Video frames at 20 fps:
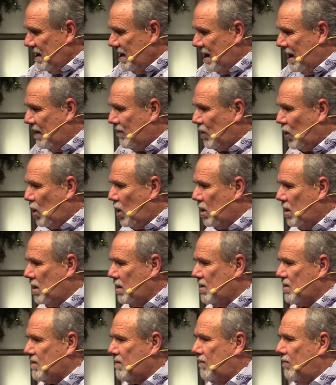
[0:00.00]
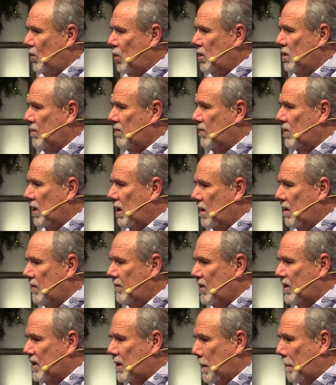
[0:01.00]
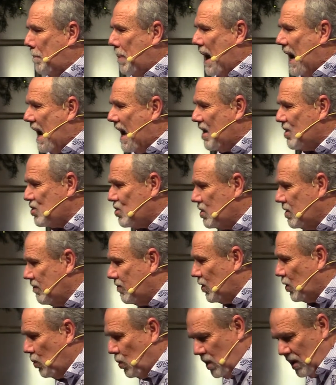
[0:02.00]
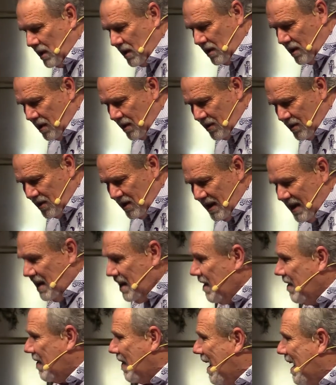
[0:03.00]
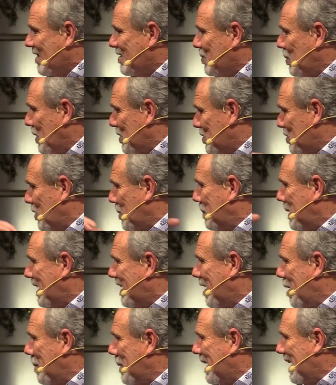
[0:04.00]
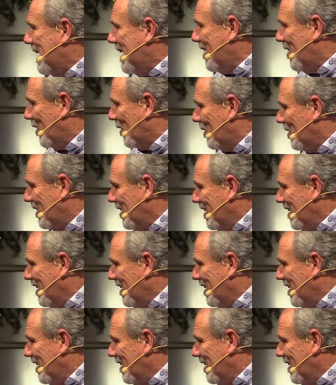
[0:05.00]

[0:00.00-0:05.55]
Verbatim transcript: If our heart is full of love and compassion for one another, that's what should be coming out.